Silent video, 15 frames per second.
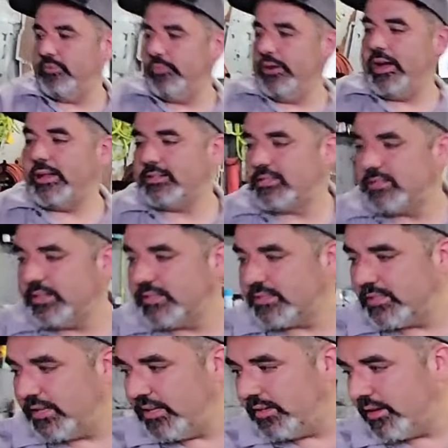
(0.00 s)
we got
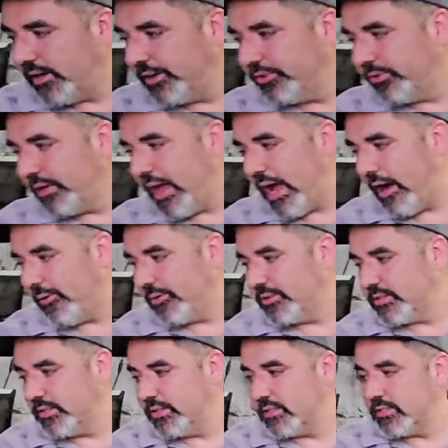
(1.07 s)
1,600 hours in
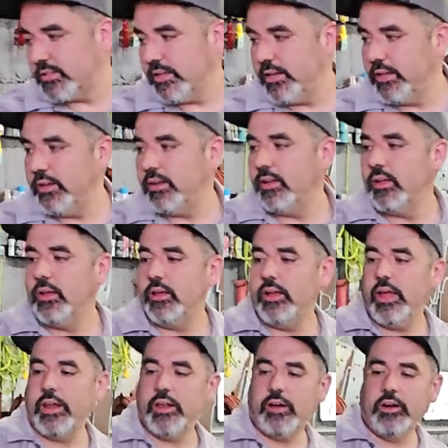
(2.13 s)
this thing
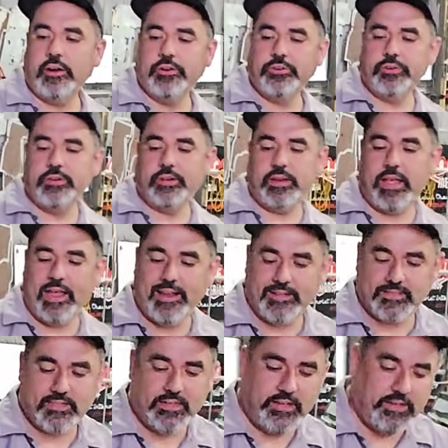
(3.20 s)
and
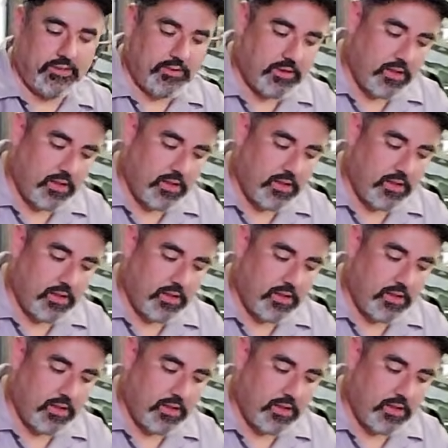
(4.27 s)
$118,000,